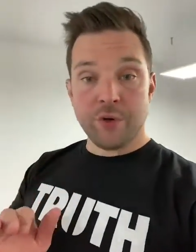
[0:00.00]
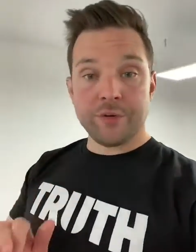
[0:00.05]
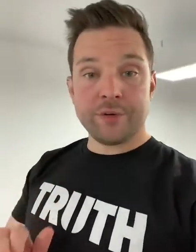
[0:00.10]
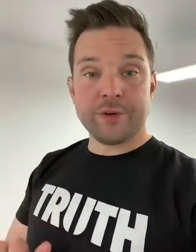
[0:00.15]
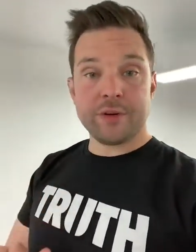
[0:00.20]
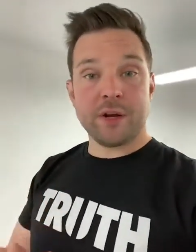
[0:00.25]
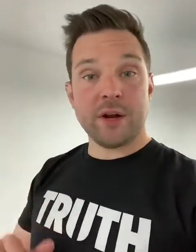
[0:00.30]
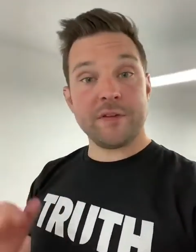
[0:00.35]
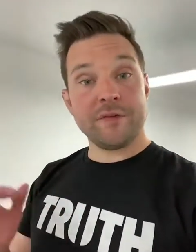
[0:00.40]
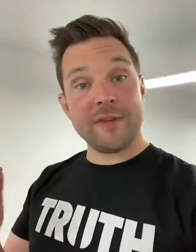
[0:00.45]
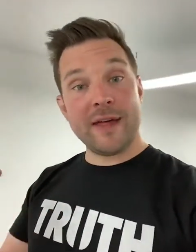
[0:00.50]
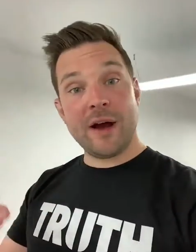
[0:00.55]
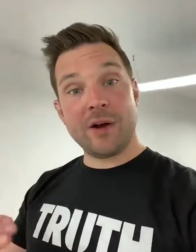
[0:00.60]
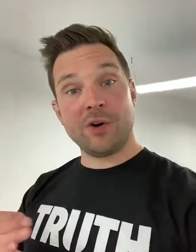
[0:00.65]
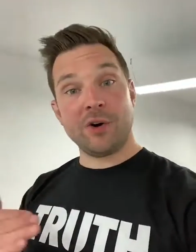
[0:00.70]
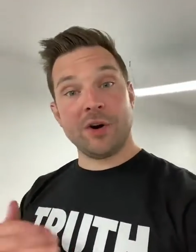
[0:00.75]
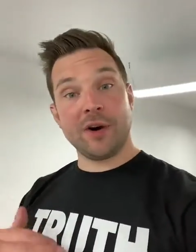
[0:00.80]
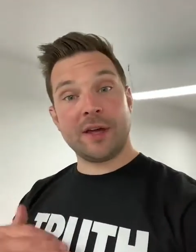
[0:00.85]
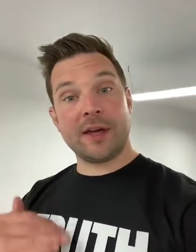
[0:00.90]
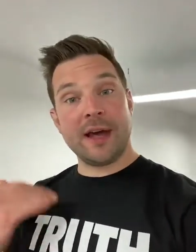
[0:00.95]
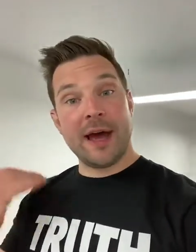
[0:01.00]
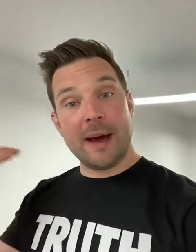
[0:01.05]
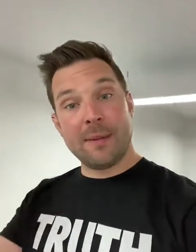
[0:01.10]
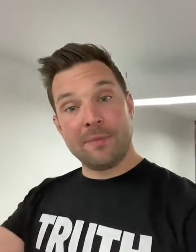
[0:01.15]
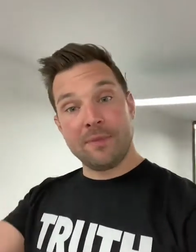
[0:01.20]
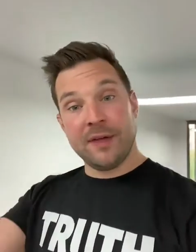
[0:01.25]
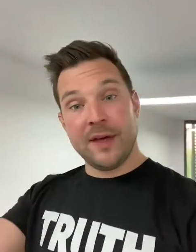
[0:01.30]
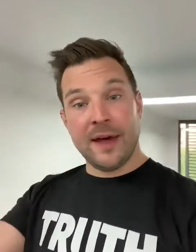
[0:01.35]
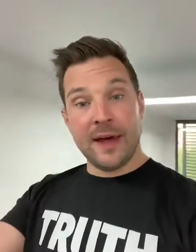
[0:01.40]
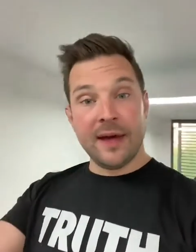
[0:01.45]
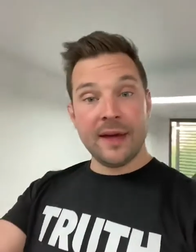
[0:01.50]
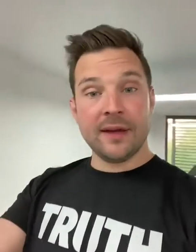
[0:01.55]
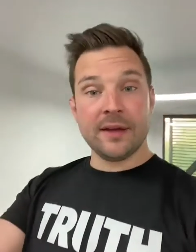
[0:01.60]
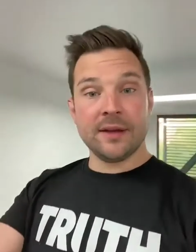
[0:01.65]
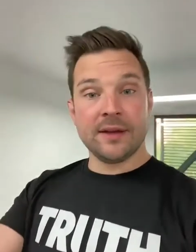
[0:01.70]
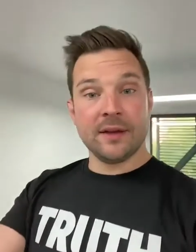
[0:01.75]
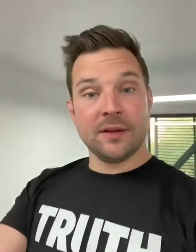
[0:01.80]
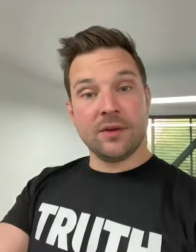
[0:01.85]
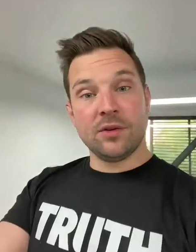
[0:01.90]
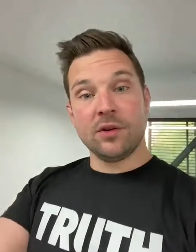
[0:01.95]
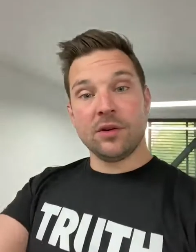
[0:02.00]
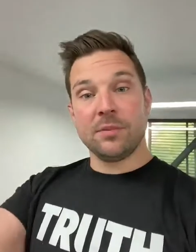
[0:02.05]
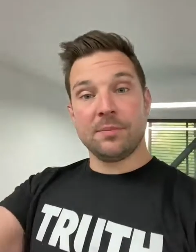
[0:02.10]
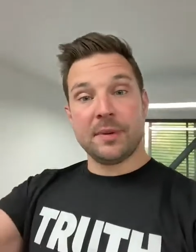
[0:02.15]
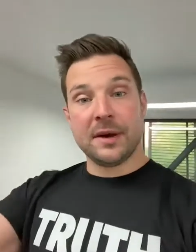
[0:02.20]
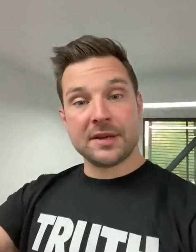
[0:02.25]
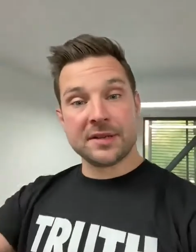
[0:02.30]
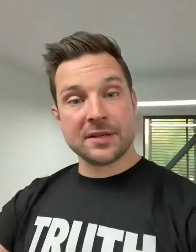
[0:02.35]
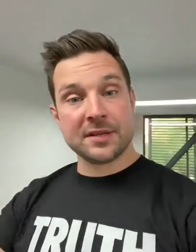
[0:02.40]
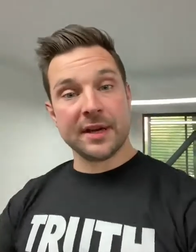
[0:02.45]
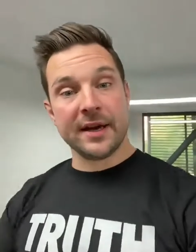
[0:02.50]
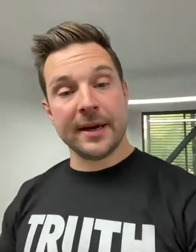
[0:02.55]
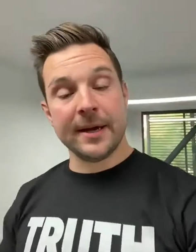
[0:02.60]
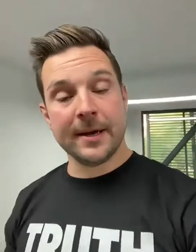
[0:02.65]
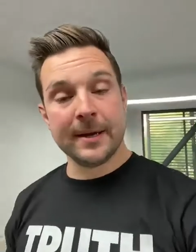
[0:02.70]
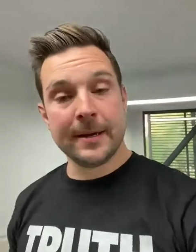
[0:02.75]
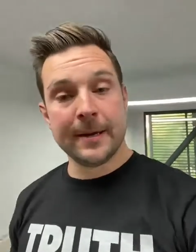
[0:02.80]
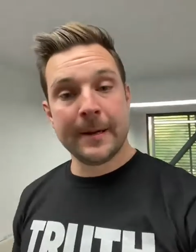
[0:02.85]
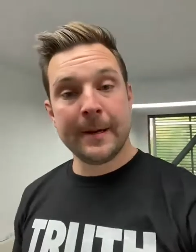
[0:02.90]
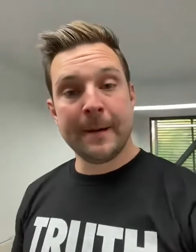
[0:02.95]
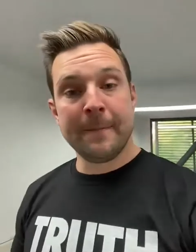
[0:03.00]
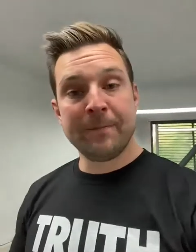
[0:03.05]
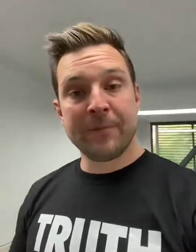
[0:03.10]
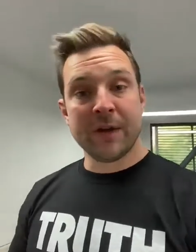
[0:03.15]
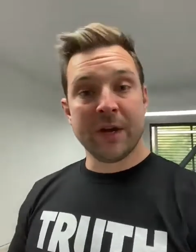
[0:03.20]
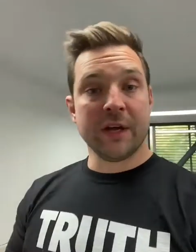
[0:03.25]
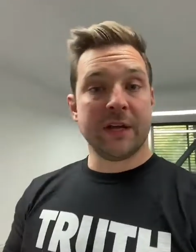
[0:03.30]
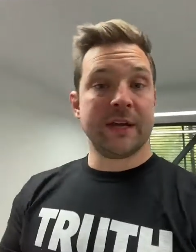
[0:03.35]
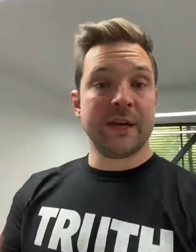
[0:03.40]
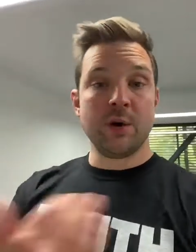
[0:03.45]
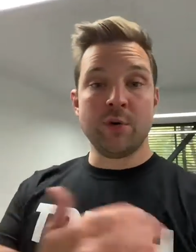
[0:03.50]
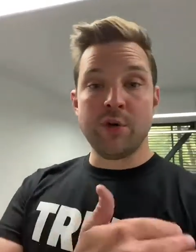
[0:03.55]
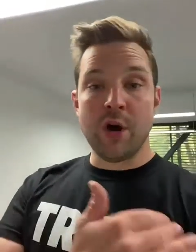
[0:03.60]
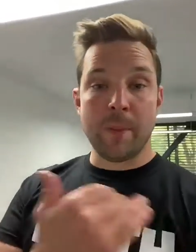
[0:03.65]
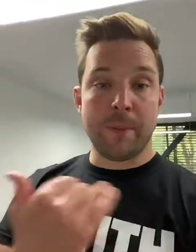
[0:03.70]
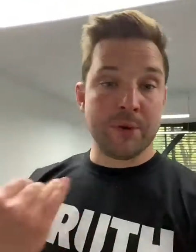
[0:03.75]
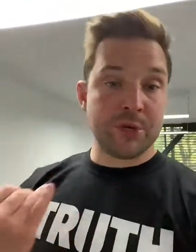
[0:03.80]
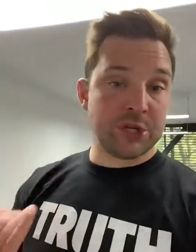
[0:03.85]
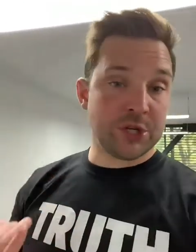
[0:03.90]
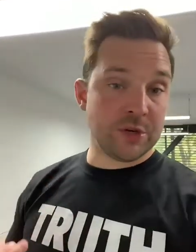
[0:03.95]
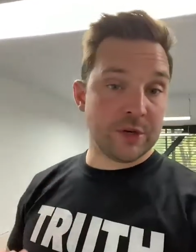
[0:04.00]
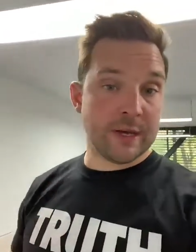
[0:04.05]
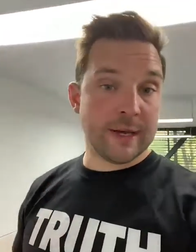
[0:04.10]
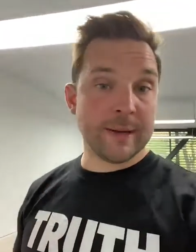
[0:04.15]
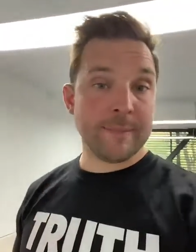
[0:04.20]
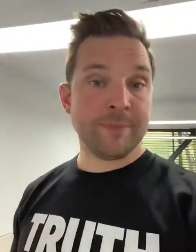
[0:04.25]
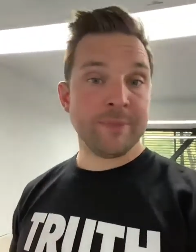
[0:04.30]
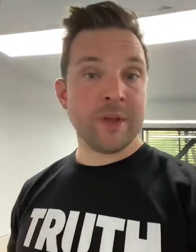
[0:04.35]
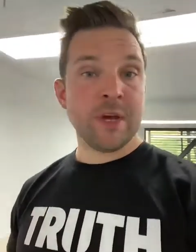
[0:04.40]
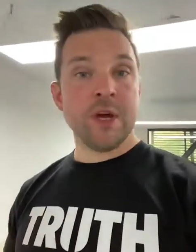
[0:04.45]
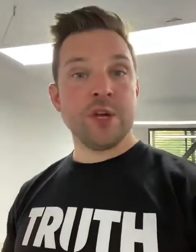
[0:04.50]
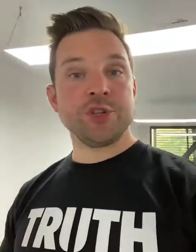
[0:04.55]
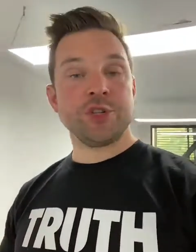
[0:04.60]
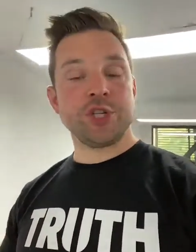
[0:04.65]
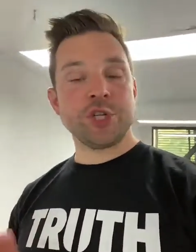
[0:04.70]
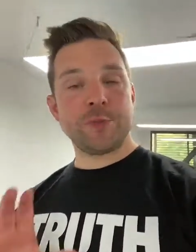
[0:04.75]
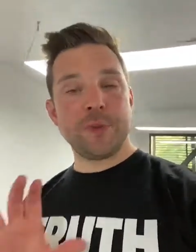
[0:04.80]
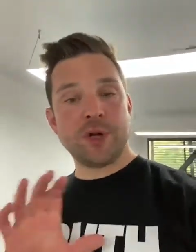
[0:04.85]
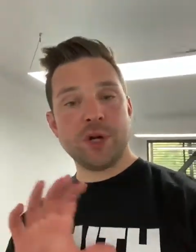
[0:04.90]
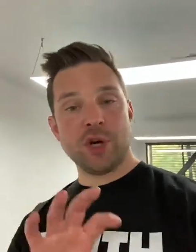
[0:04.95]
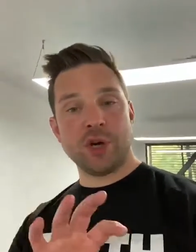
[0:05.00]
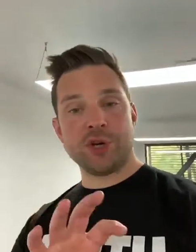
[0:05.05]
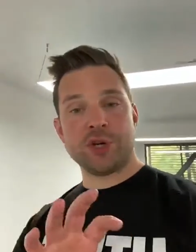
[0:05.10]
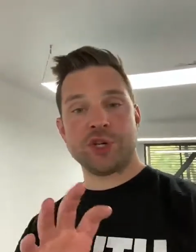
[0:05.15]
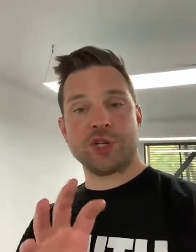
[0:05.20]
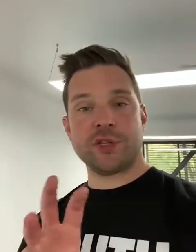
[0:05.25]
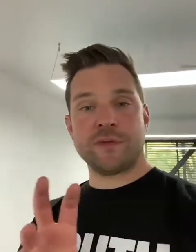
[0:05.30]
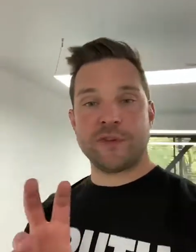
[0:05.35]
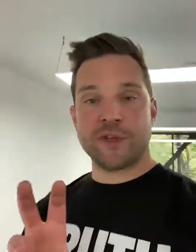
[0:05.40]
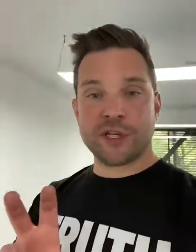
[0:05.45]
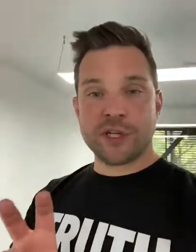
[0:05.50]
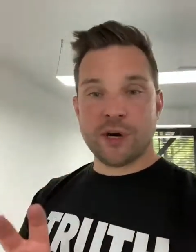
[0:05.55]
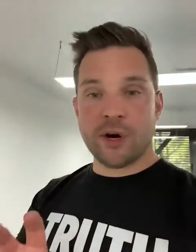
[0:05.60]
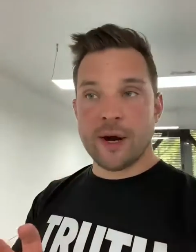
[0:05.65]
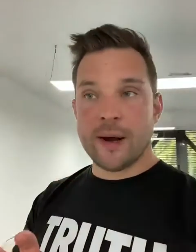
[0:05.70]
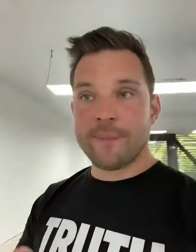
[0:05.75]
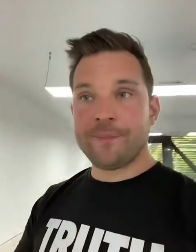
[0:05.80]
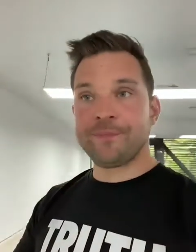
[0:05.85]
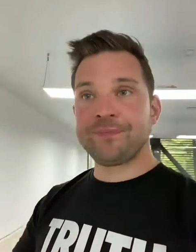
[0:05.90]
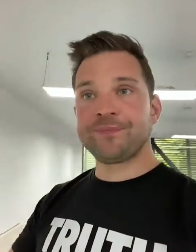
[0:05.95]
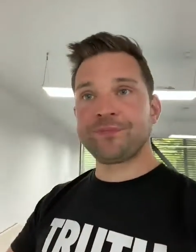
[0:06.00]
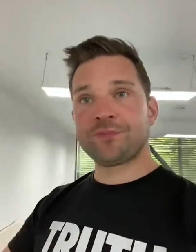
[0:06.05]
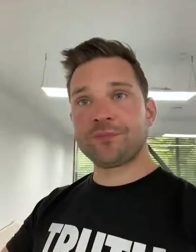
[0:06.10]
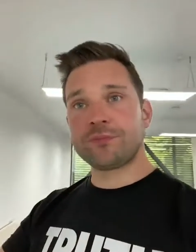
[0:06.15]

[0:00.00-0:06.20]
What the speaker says: And I've now got a cab there or a bus there and killed the opportunity. So just be conscious of your time.